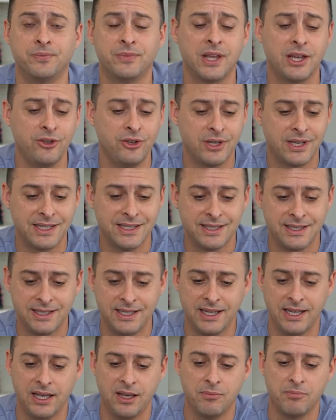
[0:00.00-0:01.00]
Now you can
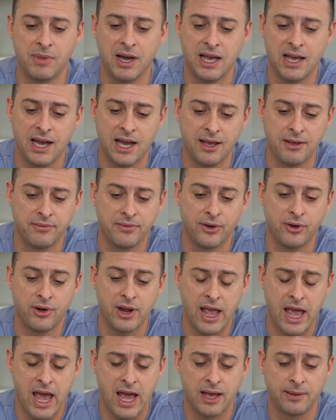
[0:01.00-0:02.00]
see my
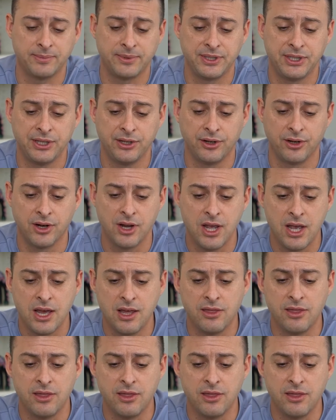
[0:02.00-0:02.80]
iPhone apps here,